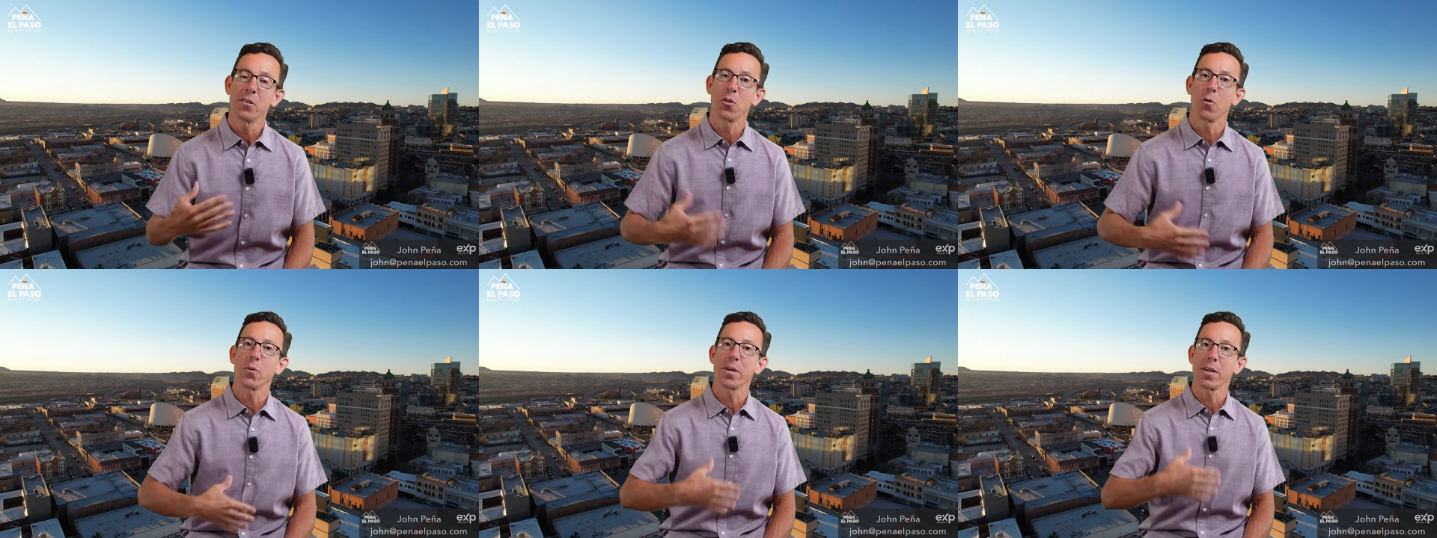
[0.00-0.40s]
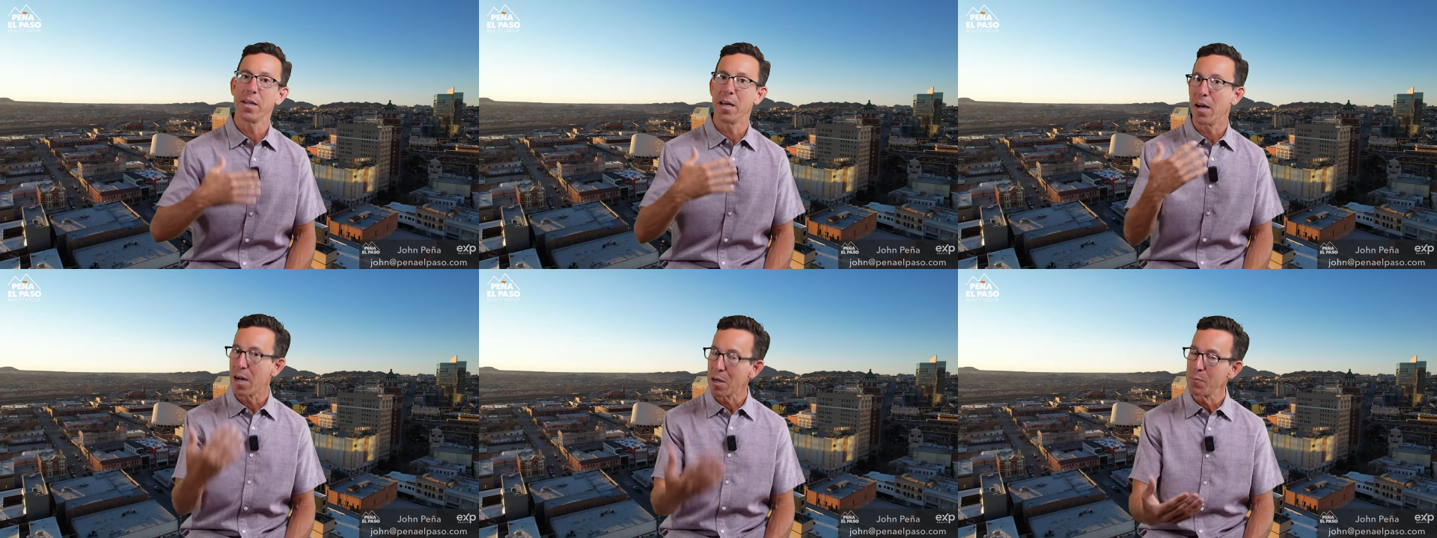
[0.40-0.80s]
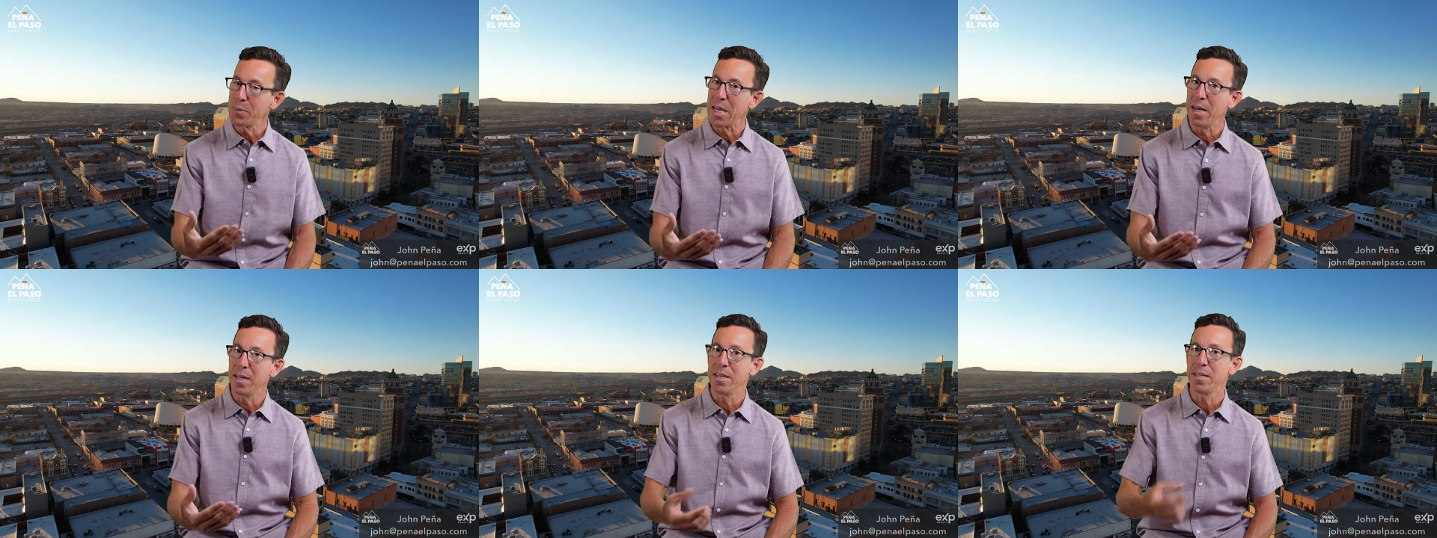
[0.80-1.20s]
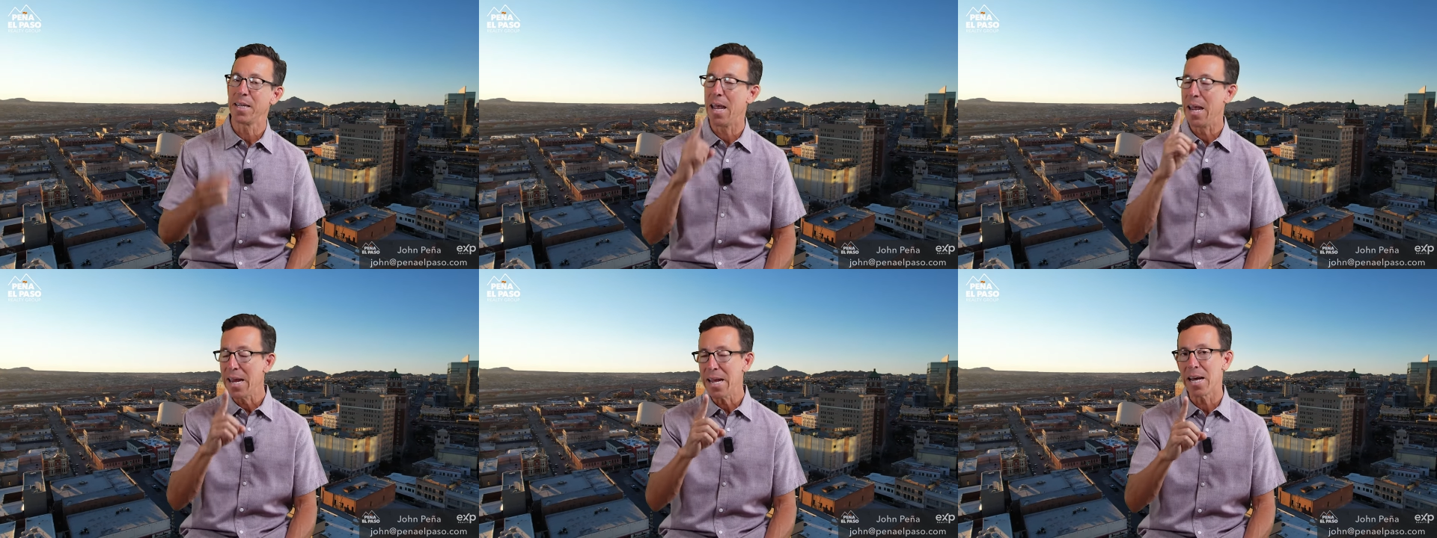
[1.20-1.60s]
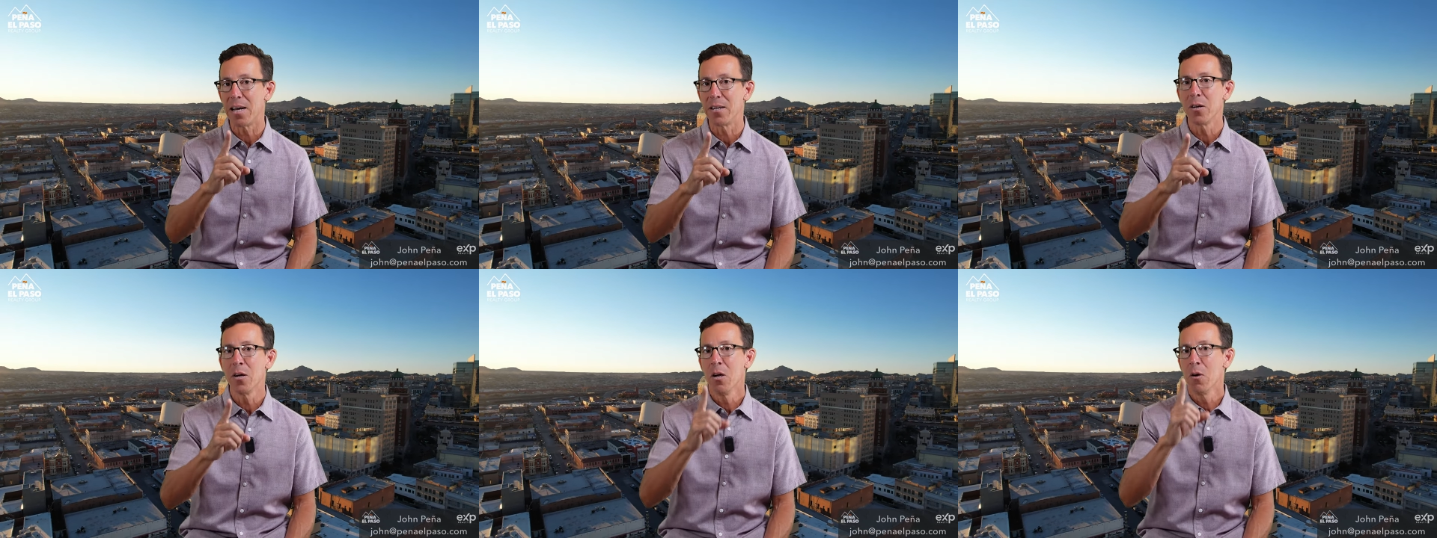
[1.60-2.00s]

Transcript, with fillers: So we're going to update it, and